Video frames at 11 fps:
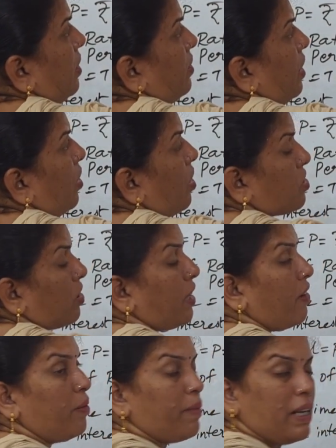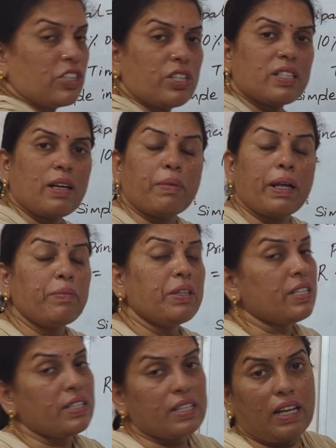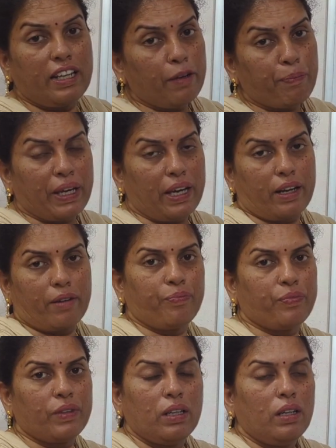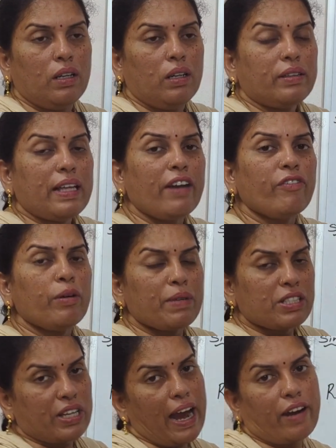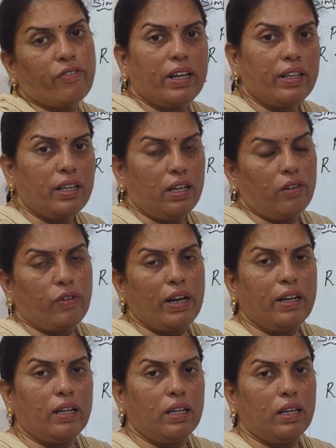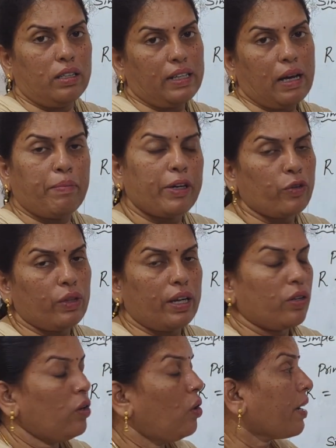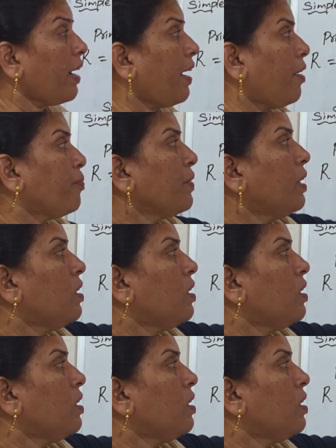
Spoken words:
That also they will mention sometimes this is a leap year. Then we must add one number to that. Okay.